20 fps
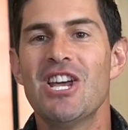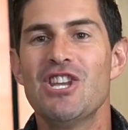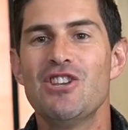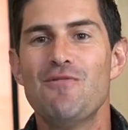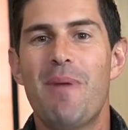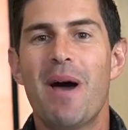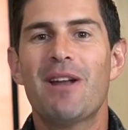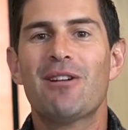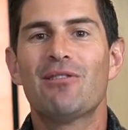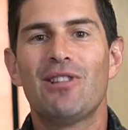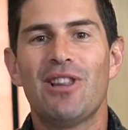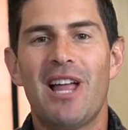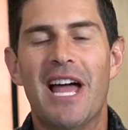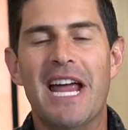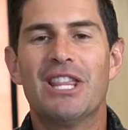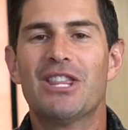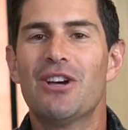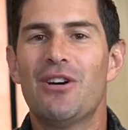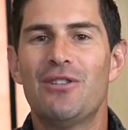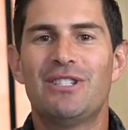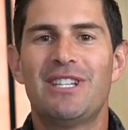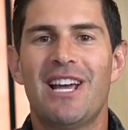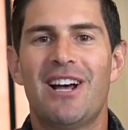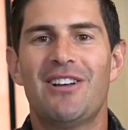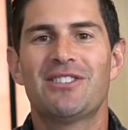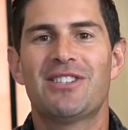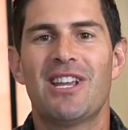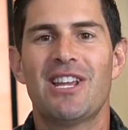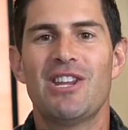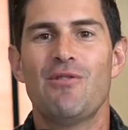you better like the
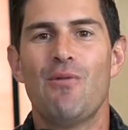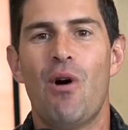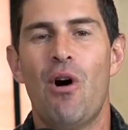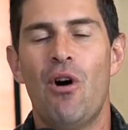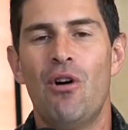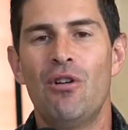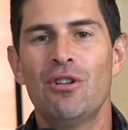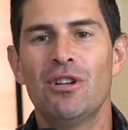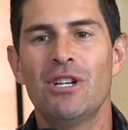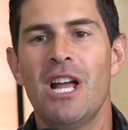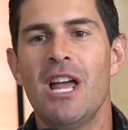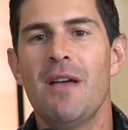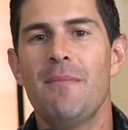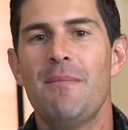hotels that you own,